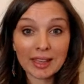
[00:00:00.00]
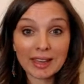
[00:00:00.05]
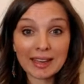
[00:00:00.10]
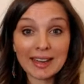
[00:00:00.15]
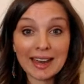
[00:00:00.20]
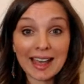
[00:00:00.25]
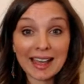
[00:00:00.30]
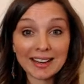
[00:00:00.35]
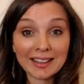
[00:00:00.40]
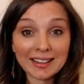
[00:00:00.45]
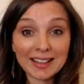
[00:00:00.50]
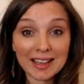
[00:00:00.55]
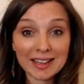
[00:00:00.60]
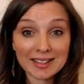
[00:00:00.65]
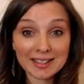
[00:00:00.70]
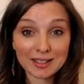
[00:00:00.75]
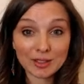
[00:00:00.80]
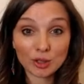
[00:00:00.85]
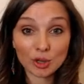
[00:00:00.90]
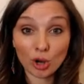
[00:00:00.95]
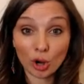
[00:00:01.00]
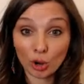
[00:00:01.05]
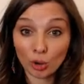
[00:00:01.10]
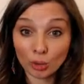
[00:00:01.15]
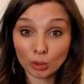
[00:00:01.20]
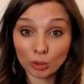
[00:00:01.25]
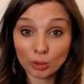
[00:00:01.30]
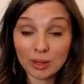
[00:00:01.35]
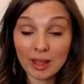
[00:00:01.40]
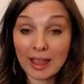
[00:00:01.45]
In adolescent
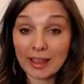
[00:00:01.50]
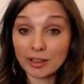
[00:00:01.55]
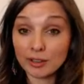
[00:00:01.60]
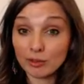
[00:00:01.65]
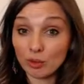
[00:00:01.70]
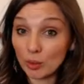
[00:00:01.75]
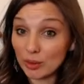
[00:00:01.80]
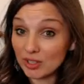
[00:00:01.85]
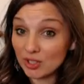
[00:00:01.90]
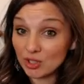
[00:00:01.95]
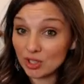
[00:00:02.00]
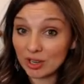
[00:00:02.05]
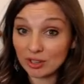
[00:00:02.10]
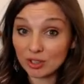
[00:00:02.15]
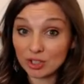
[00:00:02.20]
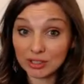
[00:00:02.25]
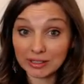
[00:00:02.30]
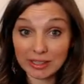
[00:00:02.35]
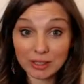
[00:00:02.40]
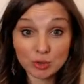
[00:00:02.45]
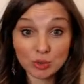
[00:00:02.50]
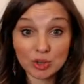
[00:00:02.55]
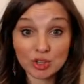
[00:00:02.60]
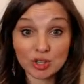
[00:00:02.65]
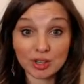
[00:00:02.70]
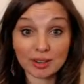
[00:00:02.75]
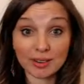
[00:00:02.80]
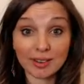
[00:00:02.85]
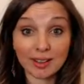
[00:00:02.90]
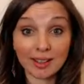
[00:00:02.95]
choral and voice change
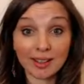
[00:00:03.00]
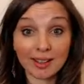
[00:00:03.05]
literature,